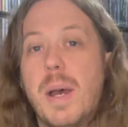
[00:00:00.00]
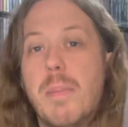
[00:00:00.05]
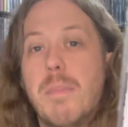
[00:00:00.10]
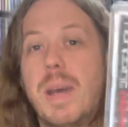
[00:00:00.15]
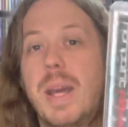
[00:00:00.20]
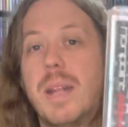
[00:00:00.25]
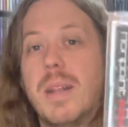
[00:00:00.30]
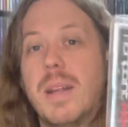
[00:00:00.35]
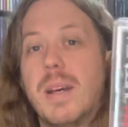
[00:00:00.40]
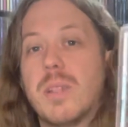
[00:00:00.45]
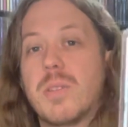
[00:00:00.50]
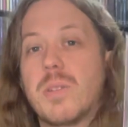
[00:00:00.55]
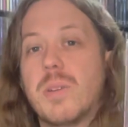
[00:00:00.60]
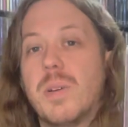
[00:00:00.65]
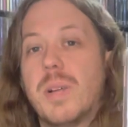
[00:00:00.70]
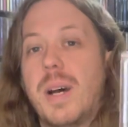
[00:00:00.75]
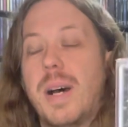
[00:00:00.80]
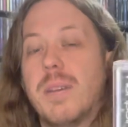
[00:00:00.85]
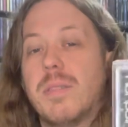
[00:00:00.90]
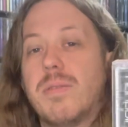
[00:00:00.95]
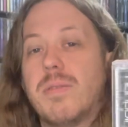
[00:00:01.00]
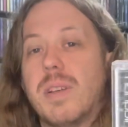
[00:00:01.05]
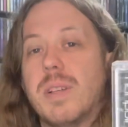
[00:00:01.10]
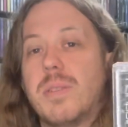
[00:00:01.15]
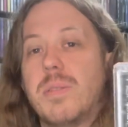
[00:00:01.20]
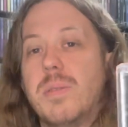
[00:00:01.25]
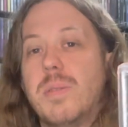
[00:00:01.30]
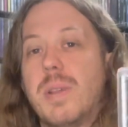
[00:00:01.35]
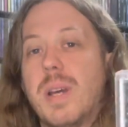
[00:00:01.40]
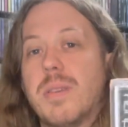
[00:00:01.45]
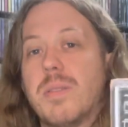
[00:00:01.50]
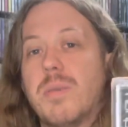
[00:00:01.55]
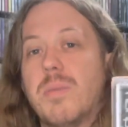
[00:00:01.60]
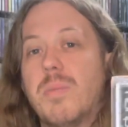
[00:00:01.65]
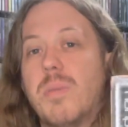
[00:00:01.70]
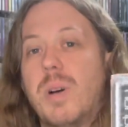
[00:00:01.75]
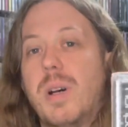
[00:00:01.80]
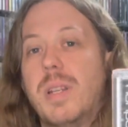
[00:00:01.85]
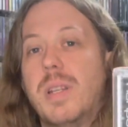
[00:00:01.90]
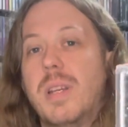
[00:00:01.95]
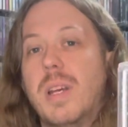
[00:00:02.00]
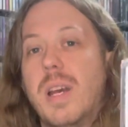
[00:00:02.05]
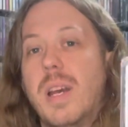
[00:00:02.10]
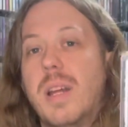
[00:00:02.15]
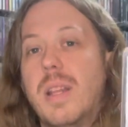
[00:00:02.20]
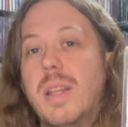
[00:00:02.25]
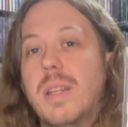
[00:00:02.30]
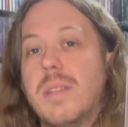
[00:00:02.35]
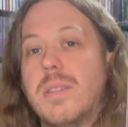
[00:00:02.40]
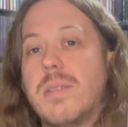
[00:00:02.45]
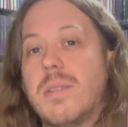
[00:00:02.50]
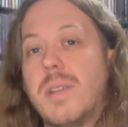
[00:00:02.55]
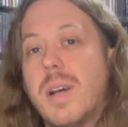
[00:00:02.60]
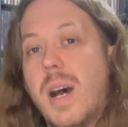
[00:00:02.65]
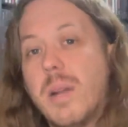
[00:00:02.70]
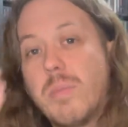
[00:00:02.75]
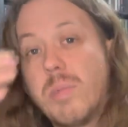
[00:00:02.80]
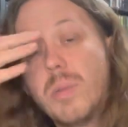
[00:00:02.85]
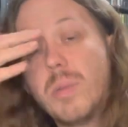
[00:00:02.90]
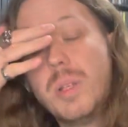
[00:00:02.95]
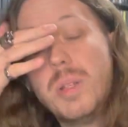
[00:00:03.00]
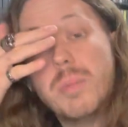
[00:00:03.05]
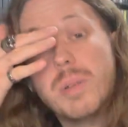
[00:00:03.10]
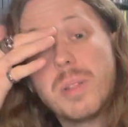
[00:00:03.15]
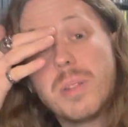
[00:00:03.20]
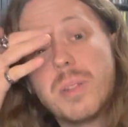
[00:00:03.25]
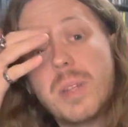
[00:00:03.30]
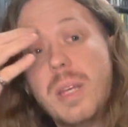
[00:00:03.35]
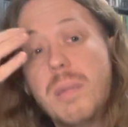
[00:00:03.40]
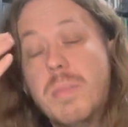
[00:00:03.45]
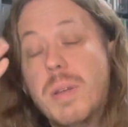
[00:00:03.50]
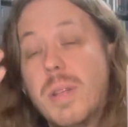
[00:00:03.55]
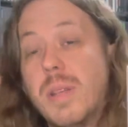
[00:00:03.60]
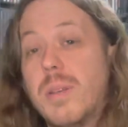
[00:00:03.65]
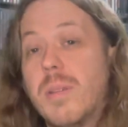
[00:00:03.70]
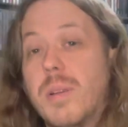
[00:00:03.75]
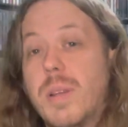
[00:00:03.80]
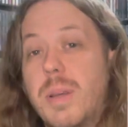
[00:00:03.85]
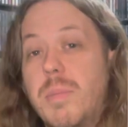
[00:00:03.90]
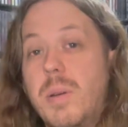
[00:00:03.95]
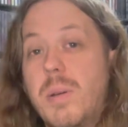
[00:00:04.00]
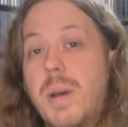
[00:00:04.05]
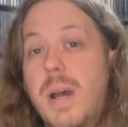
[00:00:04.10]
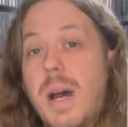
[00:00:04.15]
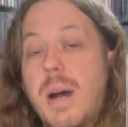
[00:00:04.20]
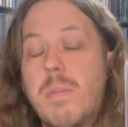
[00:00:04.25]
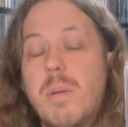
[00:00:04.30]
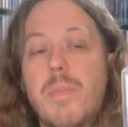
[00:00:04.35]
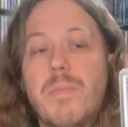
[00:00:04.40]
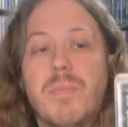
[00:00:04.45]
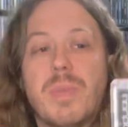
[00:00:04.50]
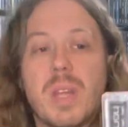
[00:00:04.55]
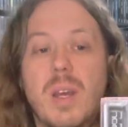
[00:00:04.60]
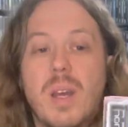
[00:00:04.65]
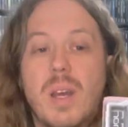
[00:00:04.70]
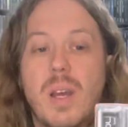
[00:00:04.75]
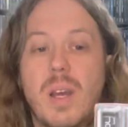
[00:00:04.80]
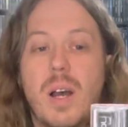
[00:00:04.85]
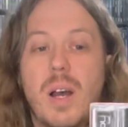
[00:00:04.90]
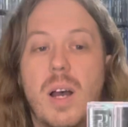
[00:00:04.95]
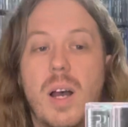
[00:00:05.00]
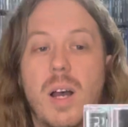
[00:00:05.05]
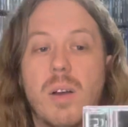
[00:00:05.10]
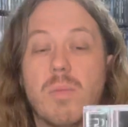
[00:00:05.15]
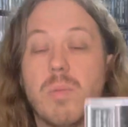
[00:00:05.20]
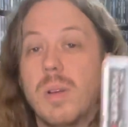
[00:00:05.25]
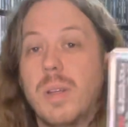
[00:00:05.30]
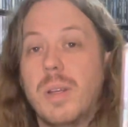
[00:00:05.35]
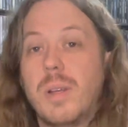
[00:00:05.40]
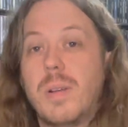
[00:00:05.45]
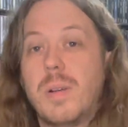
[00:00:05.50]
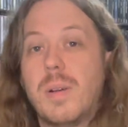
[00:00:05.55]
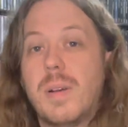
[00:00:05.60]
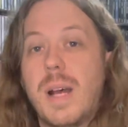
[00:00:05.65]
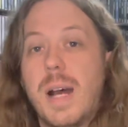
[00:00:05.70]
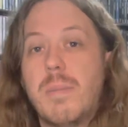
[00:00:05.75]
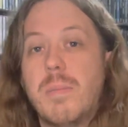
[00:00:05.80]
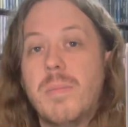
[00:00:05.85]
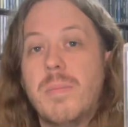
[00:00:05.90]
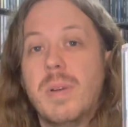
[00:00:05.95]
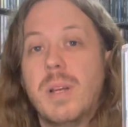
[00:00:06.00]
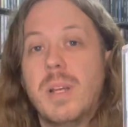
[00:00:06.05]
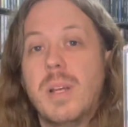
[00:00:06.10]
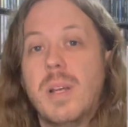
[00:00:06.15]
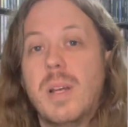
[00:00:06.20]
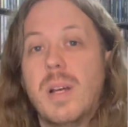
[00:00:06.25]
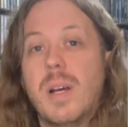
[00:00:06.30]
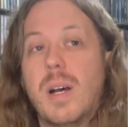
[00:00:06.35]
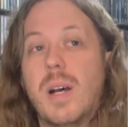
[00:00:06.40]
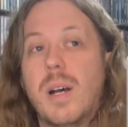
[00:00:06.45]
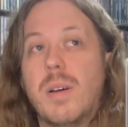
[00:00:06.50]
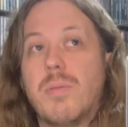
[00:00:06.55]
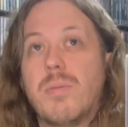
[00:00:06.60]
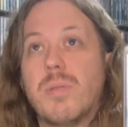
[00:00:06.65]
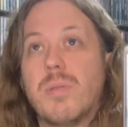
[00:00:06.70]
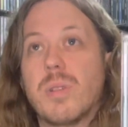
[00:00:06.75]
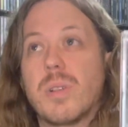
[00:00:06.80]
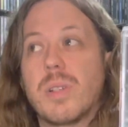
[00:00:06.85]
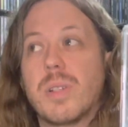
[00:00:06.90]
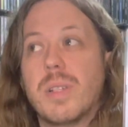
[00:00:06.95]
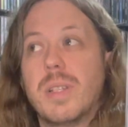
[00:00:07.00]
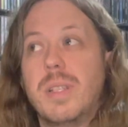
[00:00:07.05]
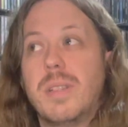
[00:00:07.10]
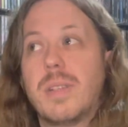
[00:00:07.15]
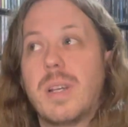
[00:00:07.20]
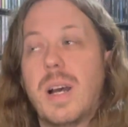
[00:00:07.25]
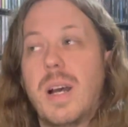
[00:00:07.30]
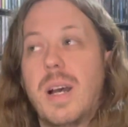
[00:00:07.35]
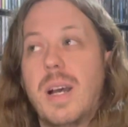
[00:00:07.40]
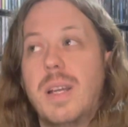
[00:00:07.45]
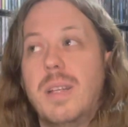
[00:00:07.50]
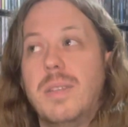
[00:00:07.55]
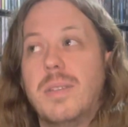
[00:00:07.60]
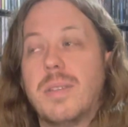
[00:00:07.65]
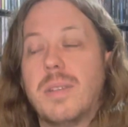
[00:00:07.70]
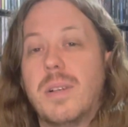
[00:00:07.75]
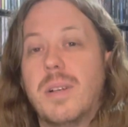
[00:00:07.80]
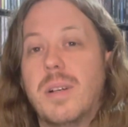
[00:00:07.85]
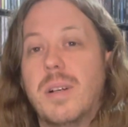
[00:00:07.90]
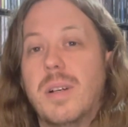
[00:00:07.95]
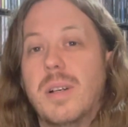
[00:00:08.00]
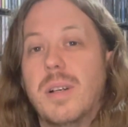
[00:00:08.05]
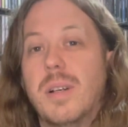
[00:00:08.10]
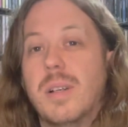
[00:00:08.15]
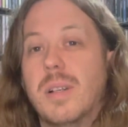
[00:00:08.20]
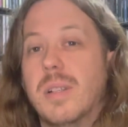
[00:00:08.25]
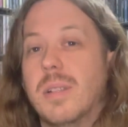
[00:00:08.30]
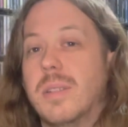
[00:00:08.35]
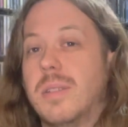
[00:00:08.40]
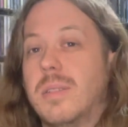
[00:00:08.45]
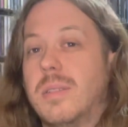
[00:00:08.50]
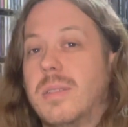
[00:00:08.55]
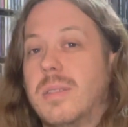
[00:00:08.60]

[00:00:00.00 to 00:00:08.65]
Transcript: band I saw at Ozzfest 2001. This is Nonpoint with Statement, their debut album. Uh, really cool album. Uh, unfortunately, these guys are